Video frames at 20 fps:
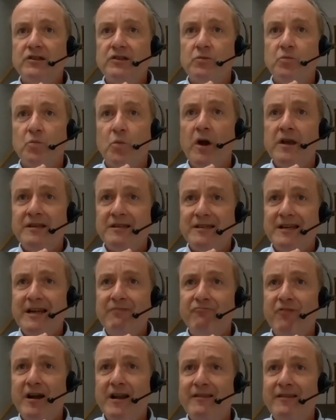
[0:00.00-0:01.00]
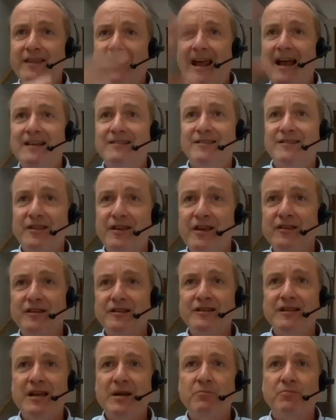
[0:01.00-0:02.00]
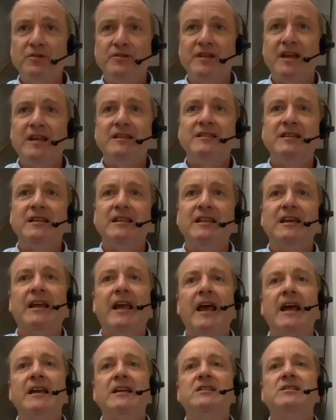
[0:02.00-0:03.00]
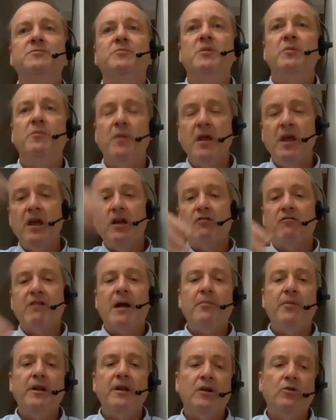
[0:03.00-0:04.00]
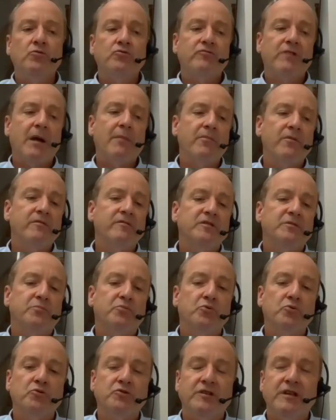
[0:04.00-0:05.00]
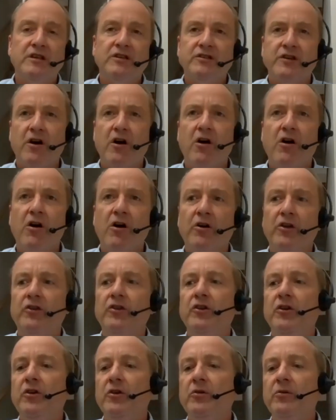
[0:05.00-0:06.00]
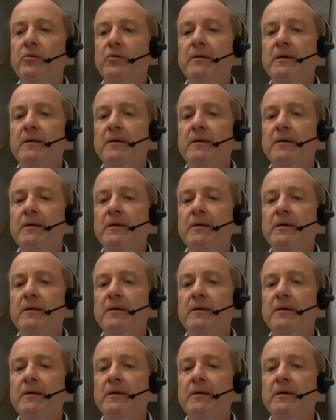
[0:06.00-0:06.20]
one team running the case and the other team presenting the case. But Lord Grabner is brought in to argue